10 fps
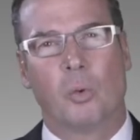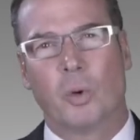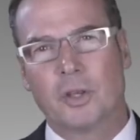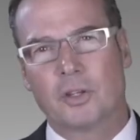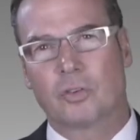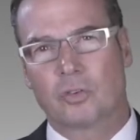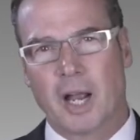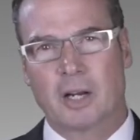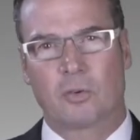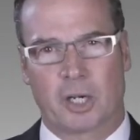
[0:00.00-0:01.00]
With his
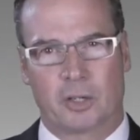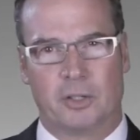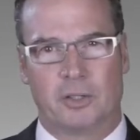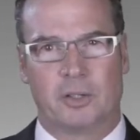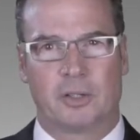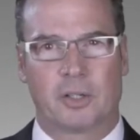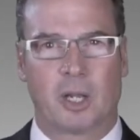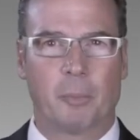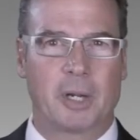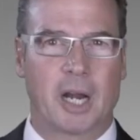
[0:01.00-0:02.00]
track record
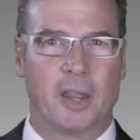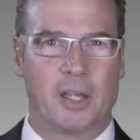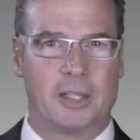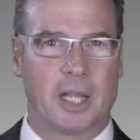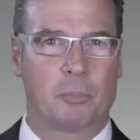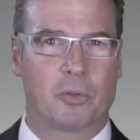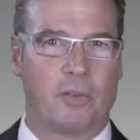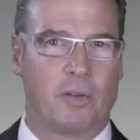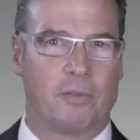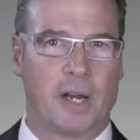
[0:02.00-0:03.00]
coming out of the depths
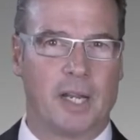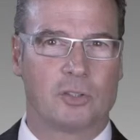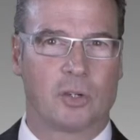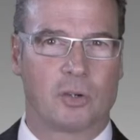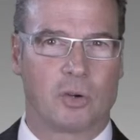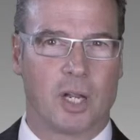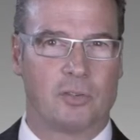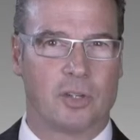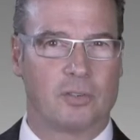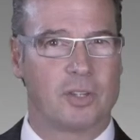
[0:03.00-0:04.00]
of the financial
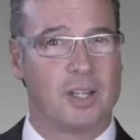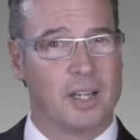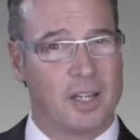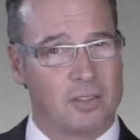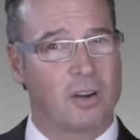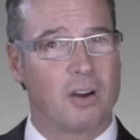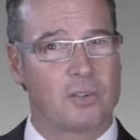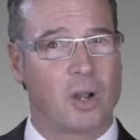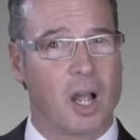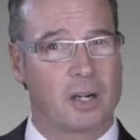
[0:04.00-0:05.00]
crisis, it's
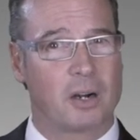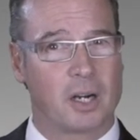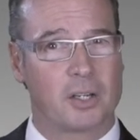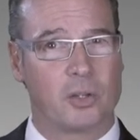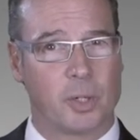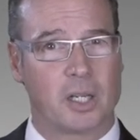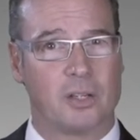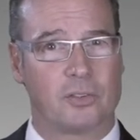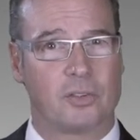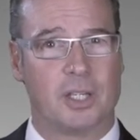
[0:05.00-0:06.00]
hard to argue
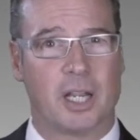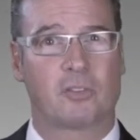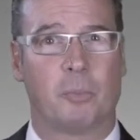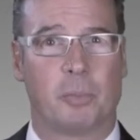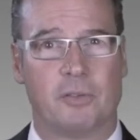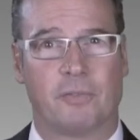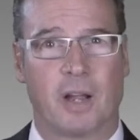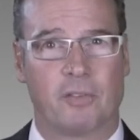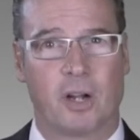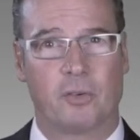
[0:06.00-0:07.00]
against the S&P
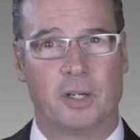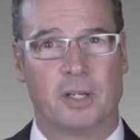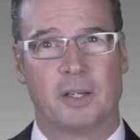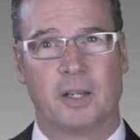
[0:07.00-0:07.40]
500.